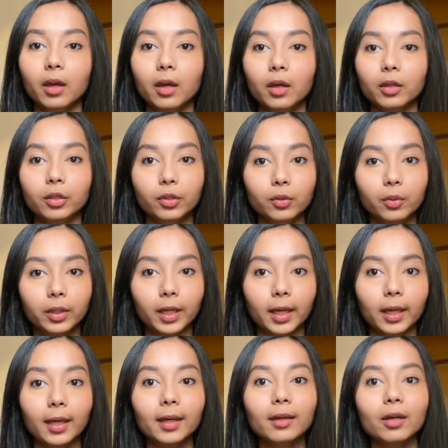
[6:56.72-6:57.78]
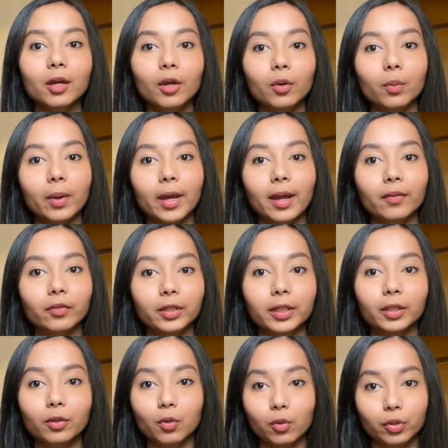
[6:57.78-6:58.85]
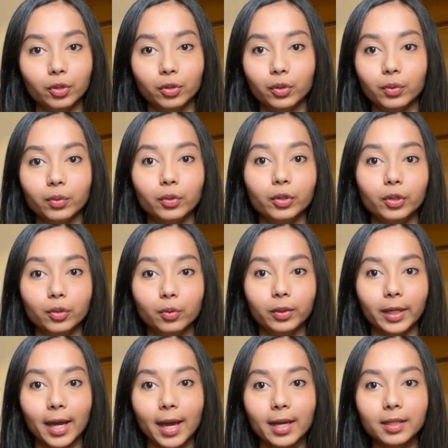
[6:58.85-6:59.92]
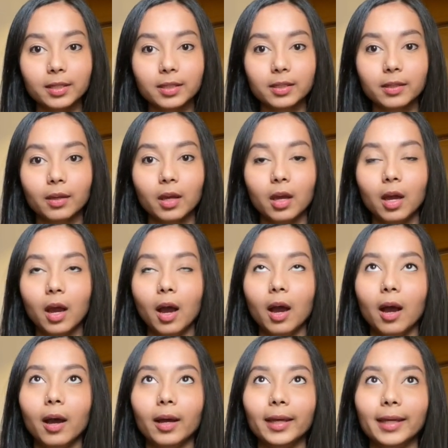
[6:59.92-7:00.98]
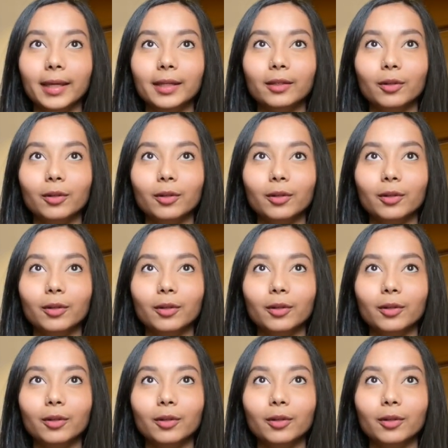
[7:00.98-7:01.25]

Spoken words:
UK, where everything goes through UCAS, in